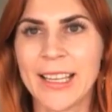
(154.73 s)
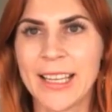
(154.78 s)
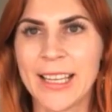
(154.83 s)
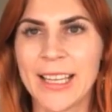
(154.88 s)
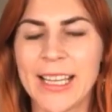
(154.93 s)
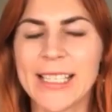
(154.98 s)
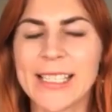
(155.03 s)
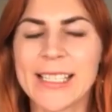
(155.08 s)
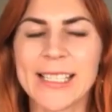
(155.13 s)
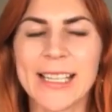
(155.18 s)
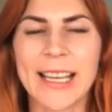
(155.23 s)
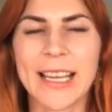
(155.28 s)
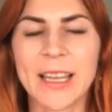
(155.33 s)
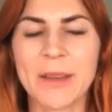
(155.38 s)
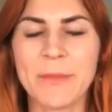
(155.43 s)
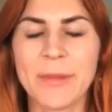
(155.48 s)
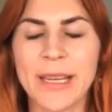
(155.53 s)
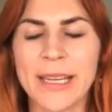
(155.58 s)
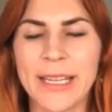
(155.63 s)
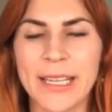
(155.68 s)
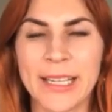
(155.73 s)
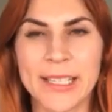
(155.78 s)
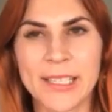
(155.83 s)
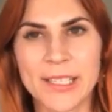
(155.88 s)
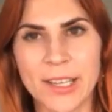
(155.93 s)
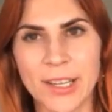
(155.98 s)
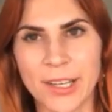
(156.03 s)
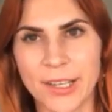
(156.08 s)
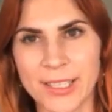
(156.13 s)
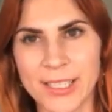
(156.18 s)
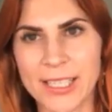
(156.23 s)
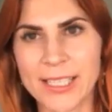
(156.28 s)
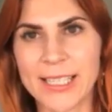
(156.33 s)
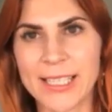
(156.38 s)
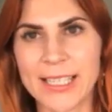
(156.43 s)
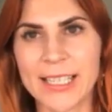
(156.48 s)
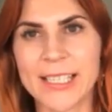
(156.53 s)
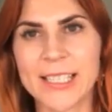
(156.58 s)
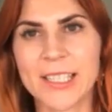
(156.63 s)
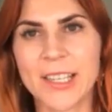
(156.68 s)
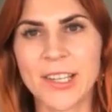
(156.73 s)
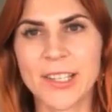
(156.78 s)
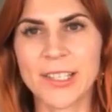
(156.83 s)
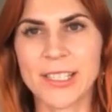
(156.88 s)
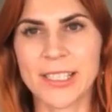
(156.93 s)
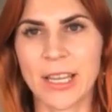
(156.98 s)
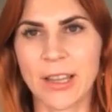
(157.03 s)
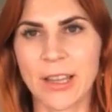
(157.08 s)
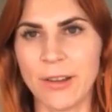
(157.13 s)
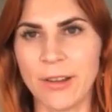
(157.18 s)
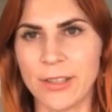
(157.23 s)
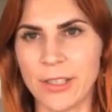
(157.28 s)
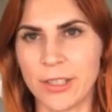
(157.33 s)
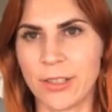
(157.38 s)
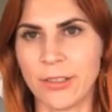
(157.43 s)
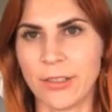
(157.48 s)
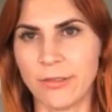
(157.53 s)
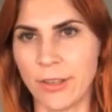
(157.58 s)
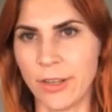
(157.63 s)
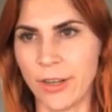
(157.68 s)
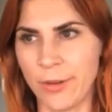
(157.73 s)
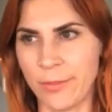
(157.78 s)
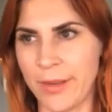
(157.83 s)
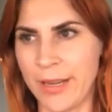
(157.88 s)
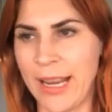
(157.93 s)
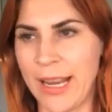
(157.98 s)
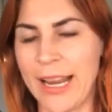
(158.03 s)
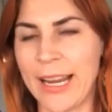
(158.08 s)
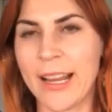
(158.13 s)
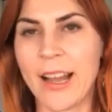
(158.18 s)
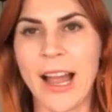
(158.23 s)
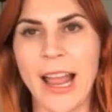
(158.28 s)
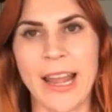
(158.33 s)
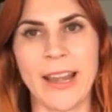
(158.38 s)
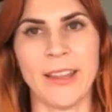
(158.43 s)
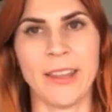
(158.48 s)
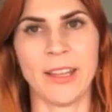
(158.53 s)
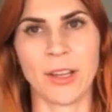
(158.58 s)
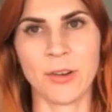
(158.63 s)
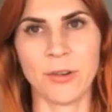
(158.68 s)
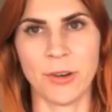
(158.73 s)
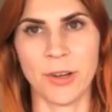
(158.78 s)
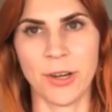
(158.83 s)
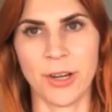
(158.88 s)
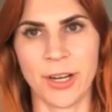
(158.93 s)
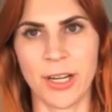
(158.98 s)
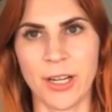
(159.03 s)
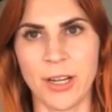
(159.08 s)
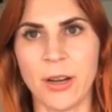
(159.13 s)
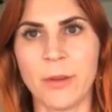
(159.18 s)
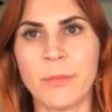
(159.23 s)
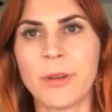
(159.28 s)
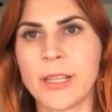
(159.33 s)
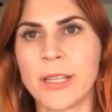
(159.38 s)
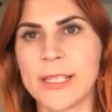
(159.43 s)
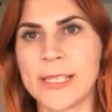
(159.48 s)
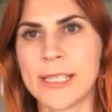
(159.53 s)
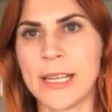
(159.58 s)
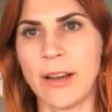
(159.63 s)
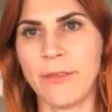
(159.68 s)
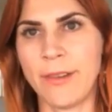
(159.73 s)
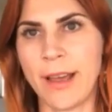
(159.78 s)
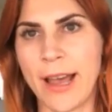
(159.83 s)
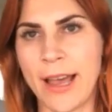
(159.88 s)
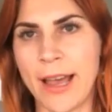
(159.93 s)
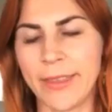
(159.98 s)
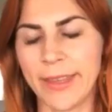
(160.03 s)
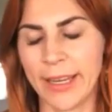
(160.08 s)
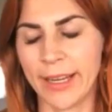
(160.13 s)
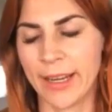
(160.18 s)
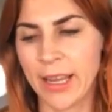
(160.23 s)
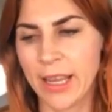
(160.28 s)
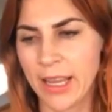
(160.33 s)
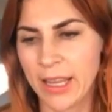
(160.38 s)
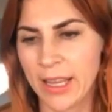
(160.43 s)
it can be an excuse. It's an excuse to go into a room and like hide in the corner and not put yourself out there.